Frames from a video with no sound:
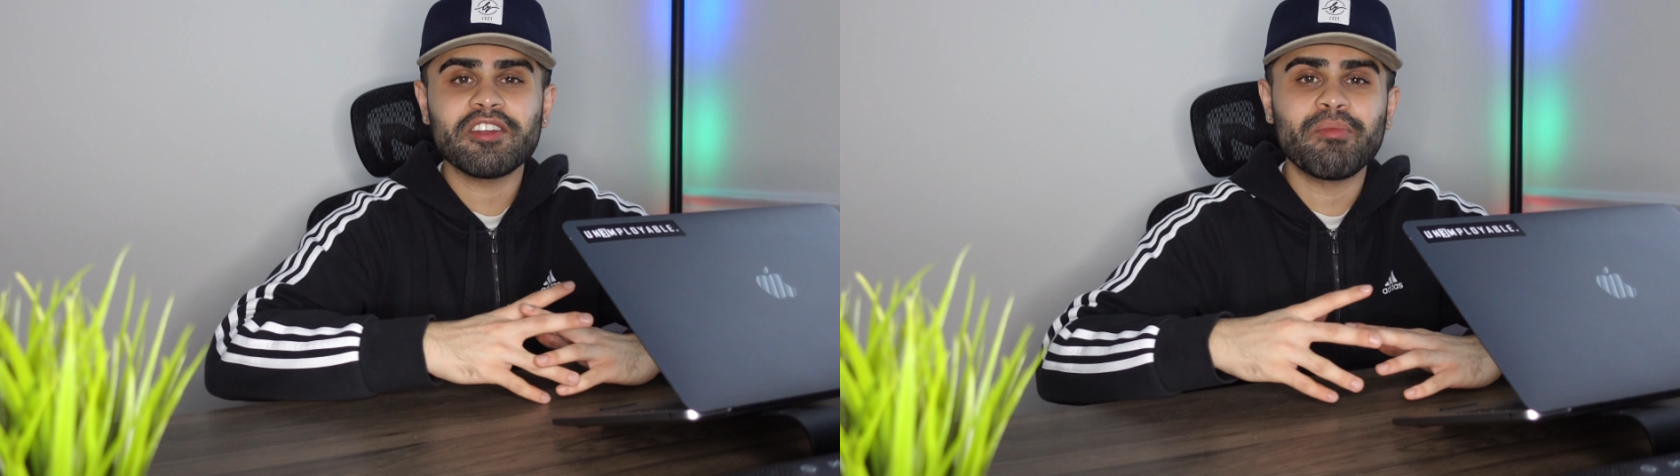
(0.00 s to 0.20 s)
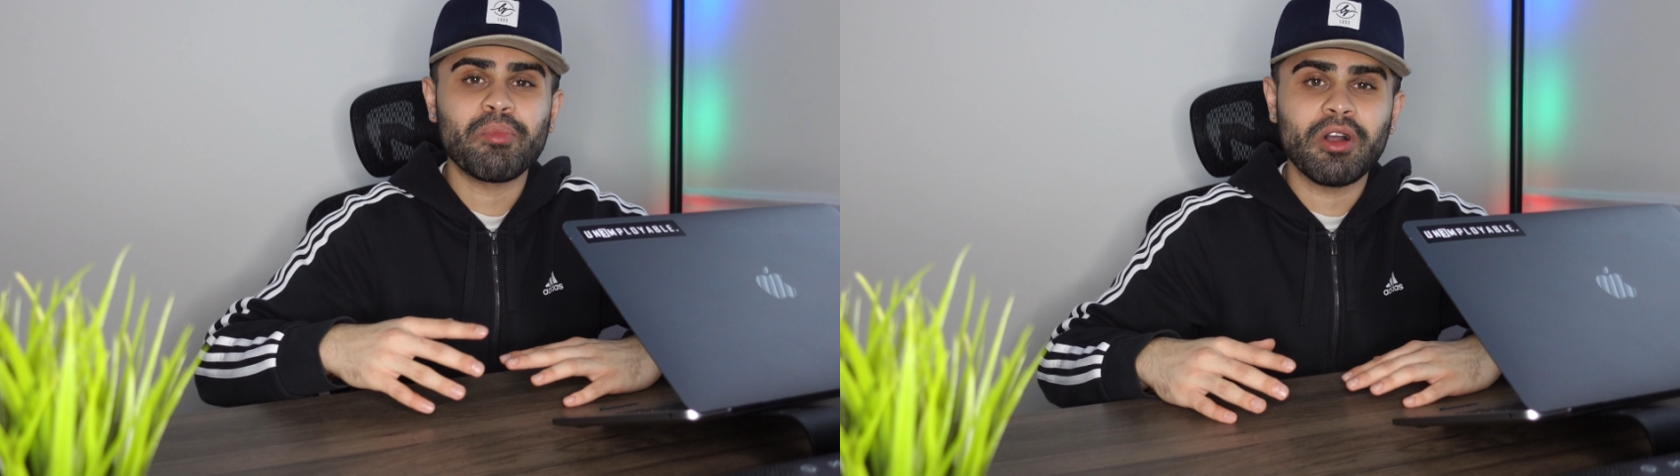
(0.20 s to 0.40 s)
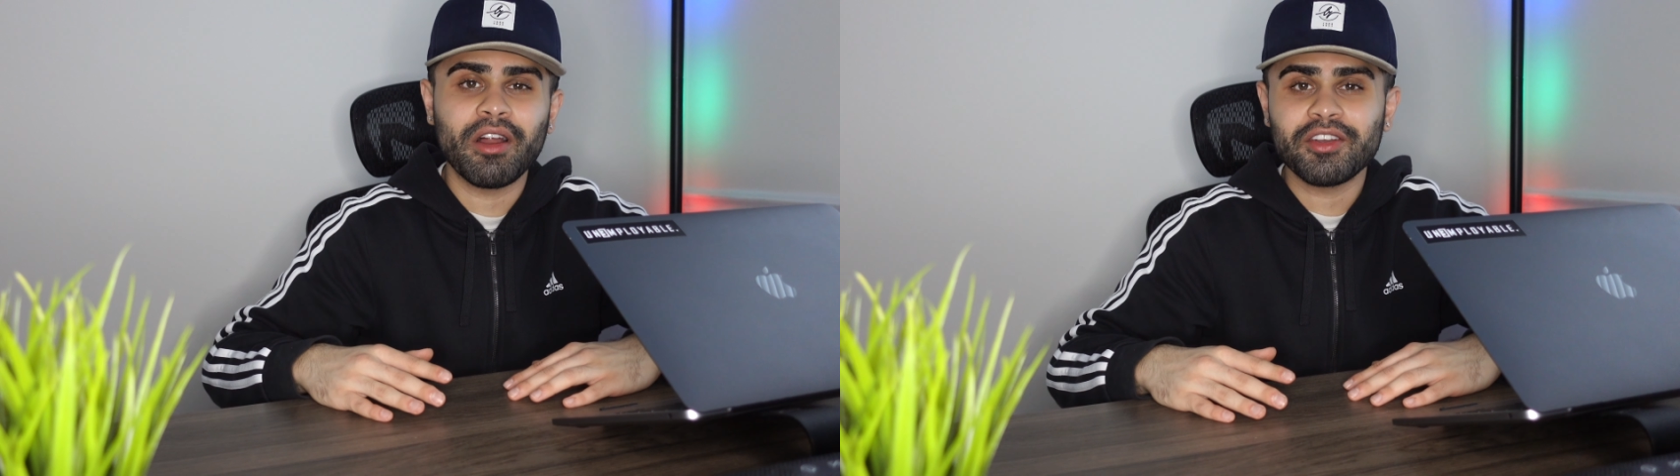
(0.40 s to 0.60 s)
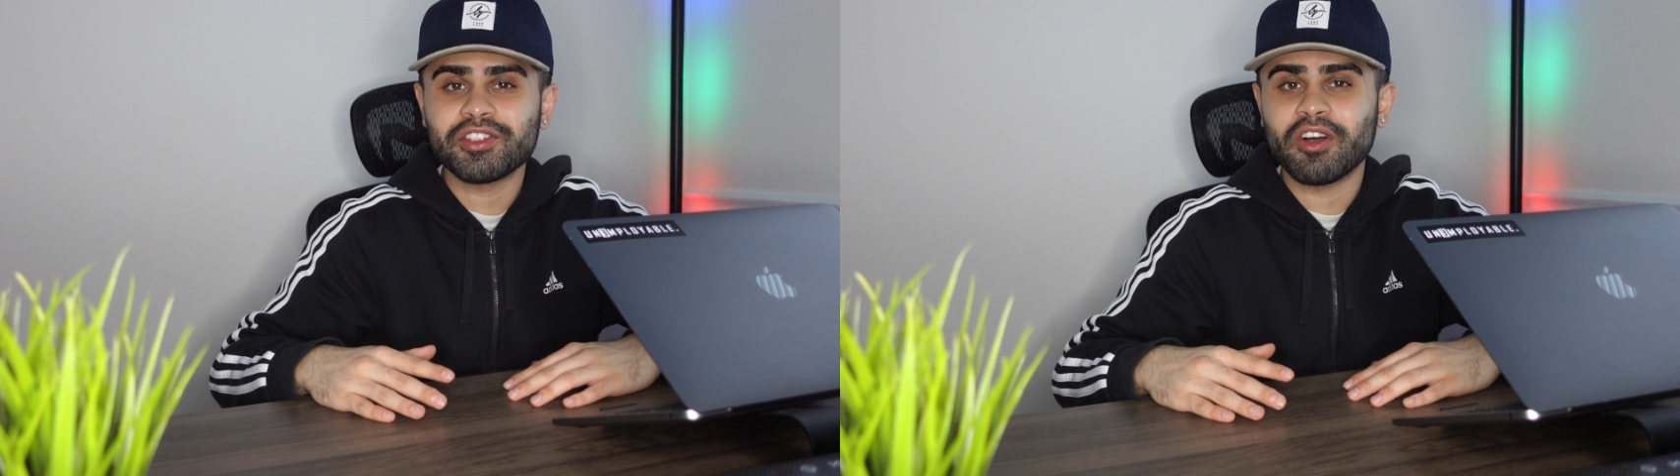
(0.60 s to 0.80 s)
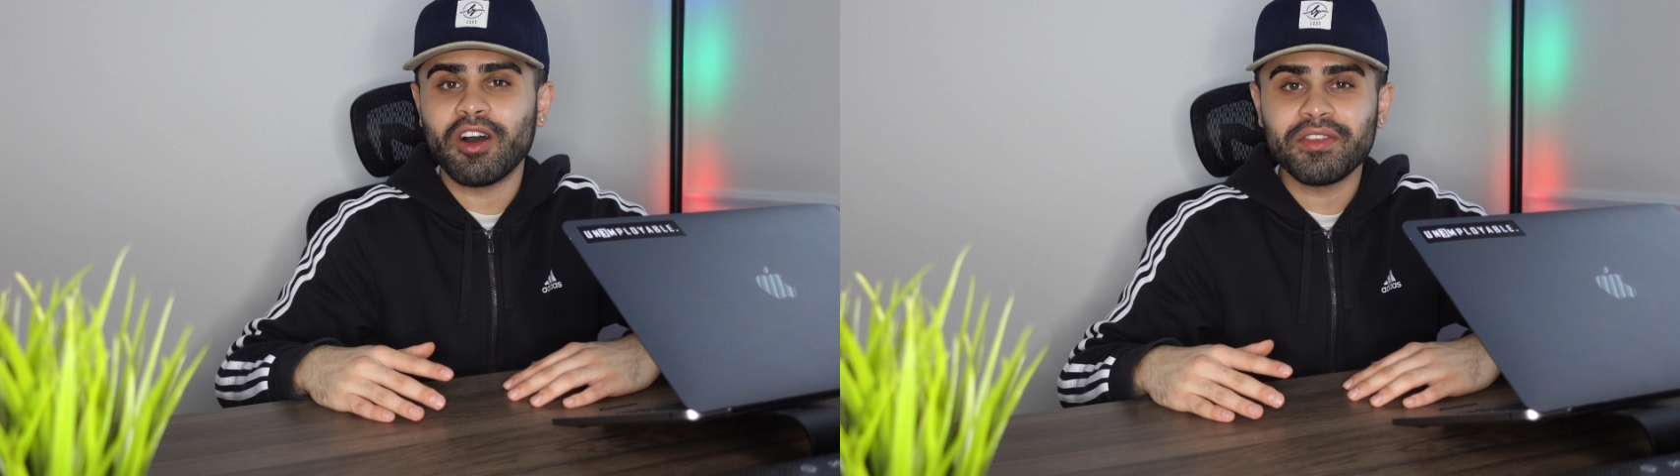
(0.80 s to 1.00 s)
of
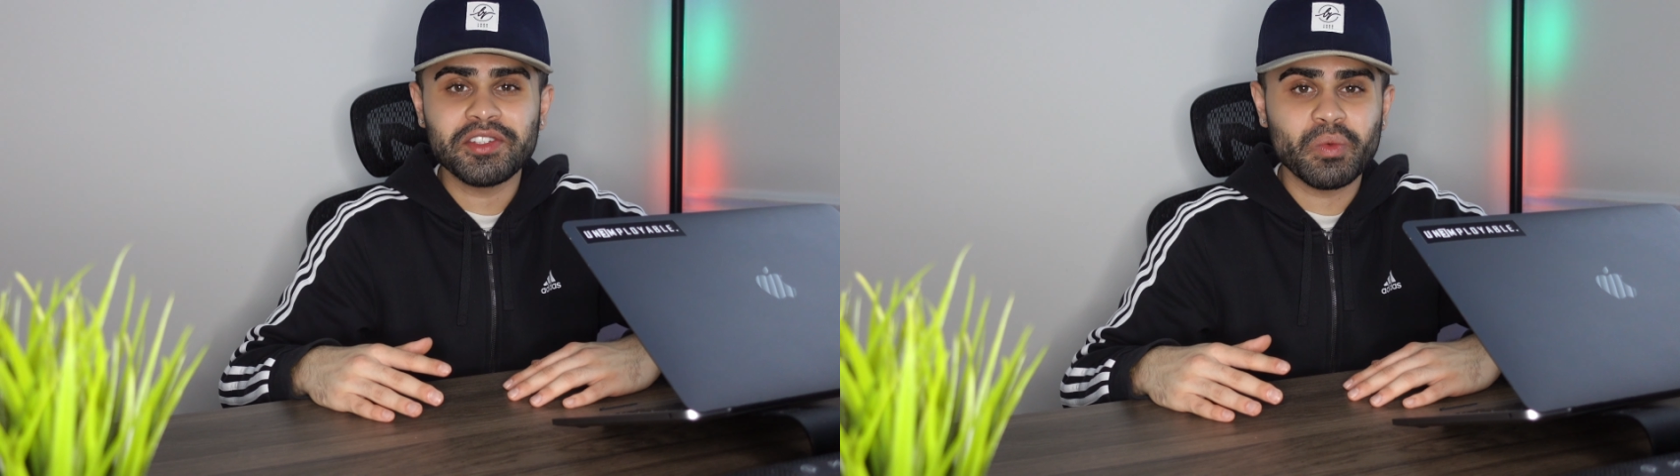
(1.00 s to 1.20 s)
products on this